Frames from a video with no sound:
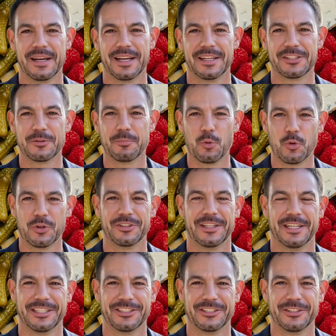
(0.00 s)
and supports
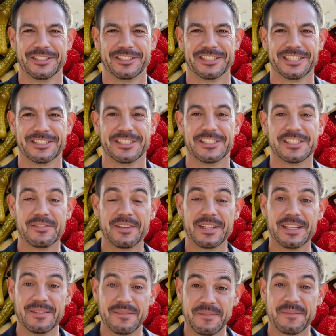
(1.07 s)
insulin
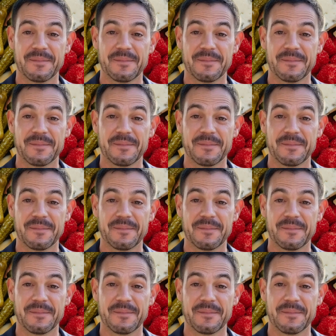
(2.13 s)
sensitivity.